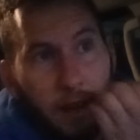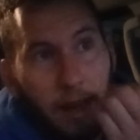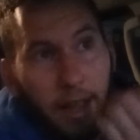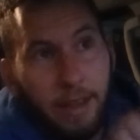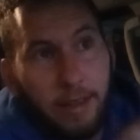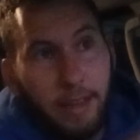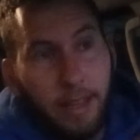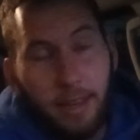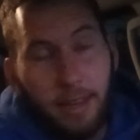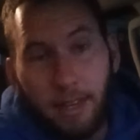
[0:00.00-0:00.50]

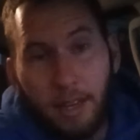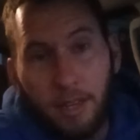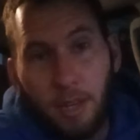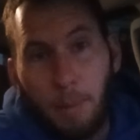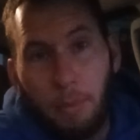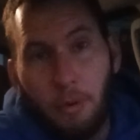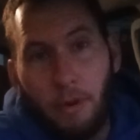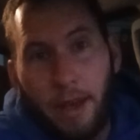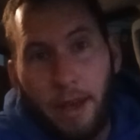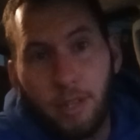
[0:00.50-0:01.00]
I needed a
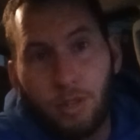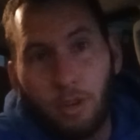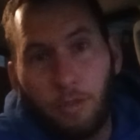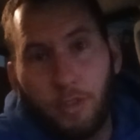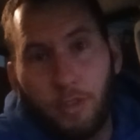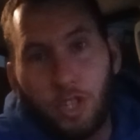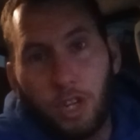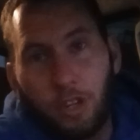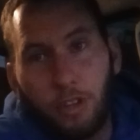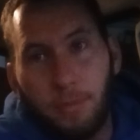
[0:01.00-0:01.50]
double axle
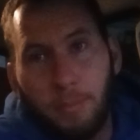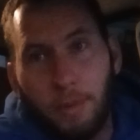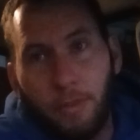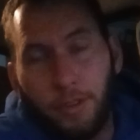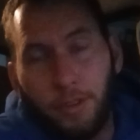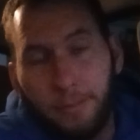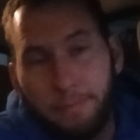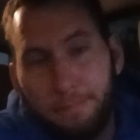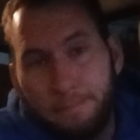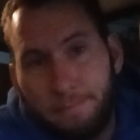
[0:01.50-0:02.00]
for junk
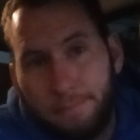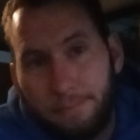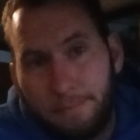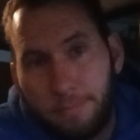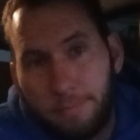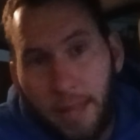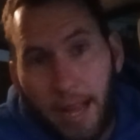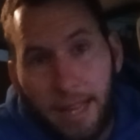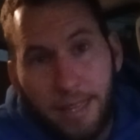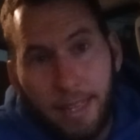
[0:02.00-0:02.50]
removal.
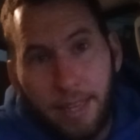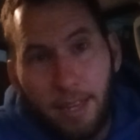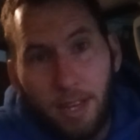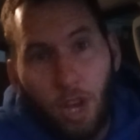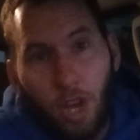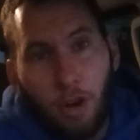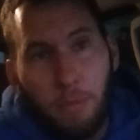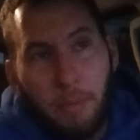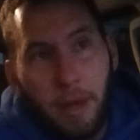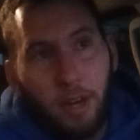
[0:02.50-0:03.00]
I didn't
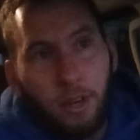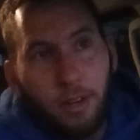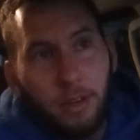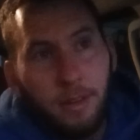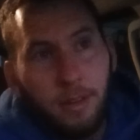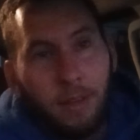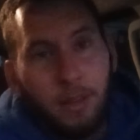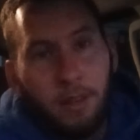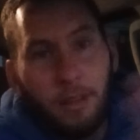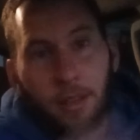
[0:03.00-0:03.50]
know
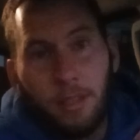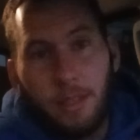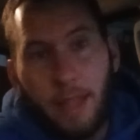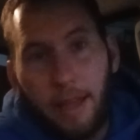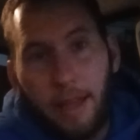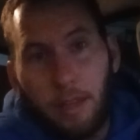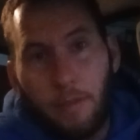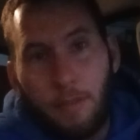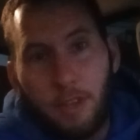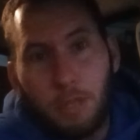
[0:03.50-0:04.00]
better,
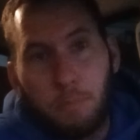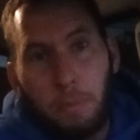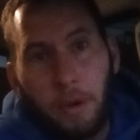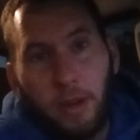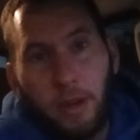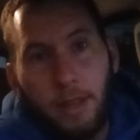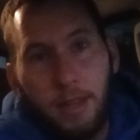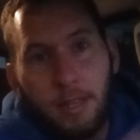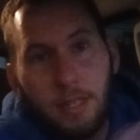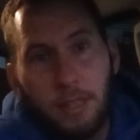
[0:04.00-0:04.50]
lack of
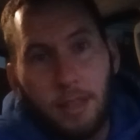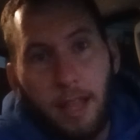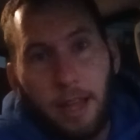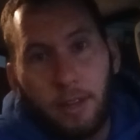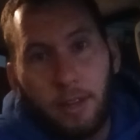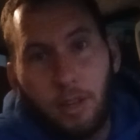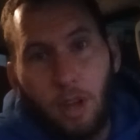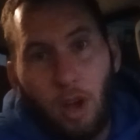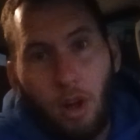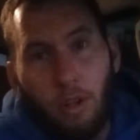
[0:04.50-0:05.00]
experience,
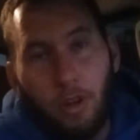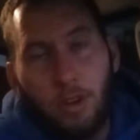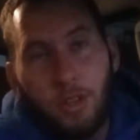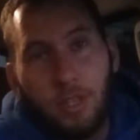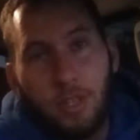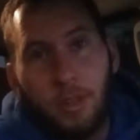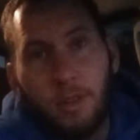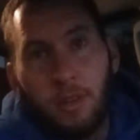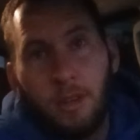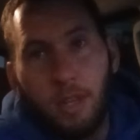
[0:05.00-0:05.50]
lack of
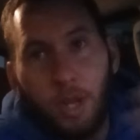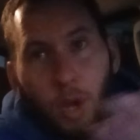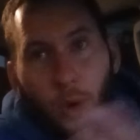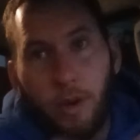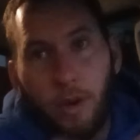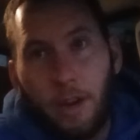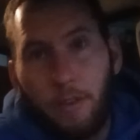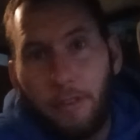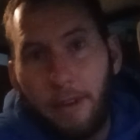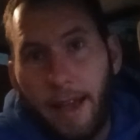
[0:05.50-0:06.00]
knowledge. No
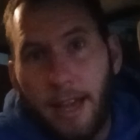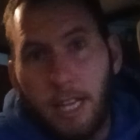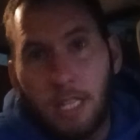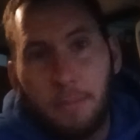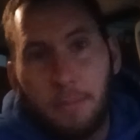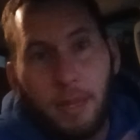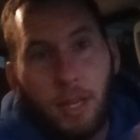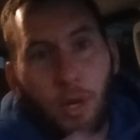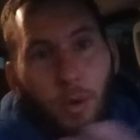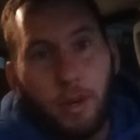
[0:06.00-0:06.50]
one ever
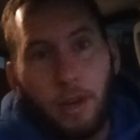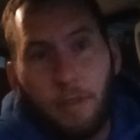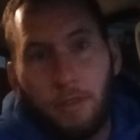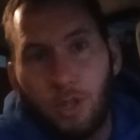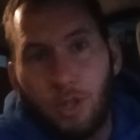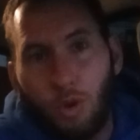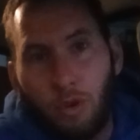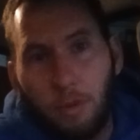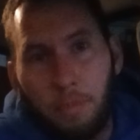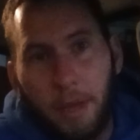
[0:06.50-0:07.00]
asked me, no one
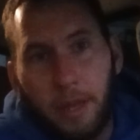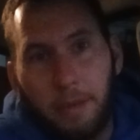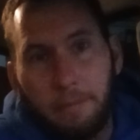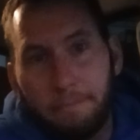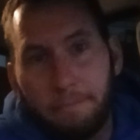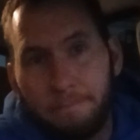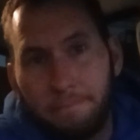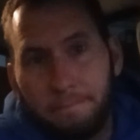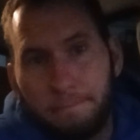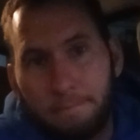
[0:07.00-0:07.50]
ever told me.
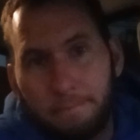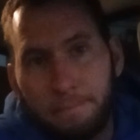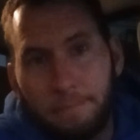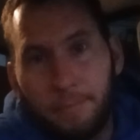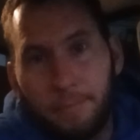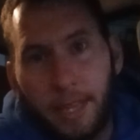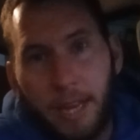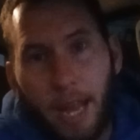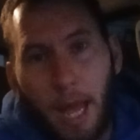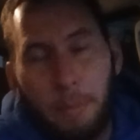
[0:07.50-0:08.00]

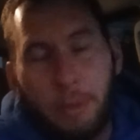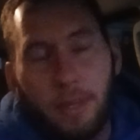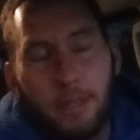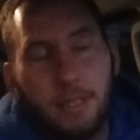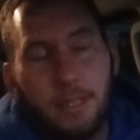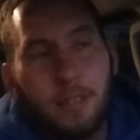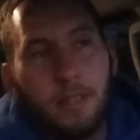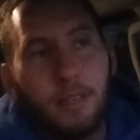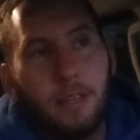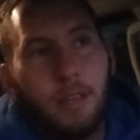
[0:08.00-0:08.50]
It
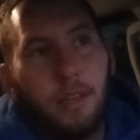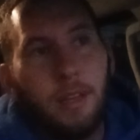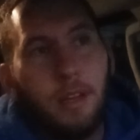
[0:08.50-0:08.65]
happens.